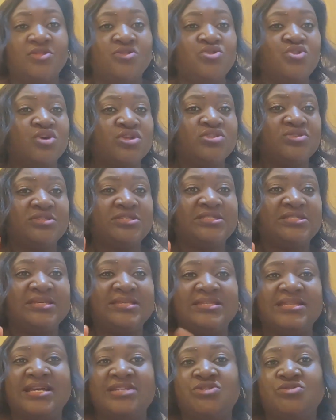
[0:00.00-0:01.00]
Not to
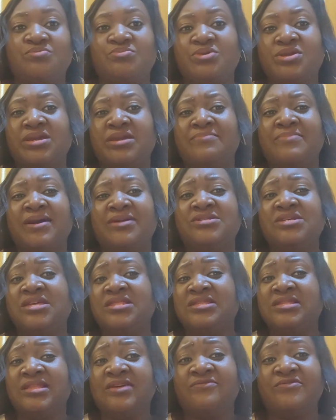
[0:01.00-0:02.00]
say that should bring about
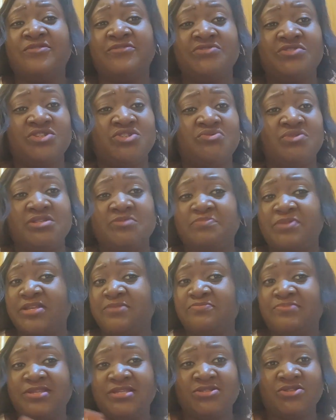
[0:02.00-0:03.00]
any level of
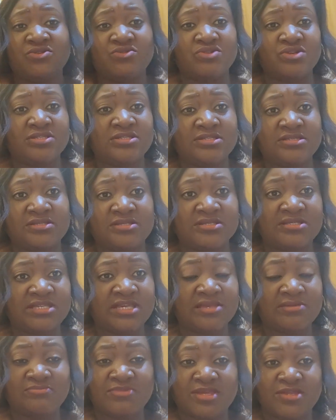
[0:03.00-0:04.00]
disrespect, please do not
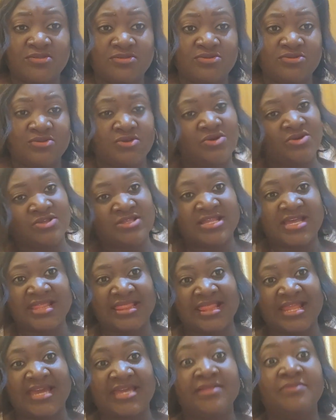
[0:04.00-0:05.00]
take me on
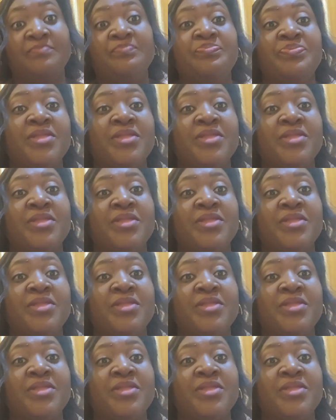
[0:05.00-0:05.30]
that line.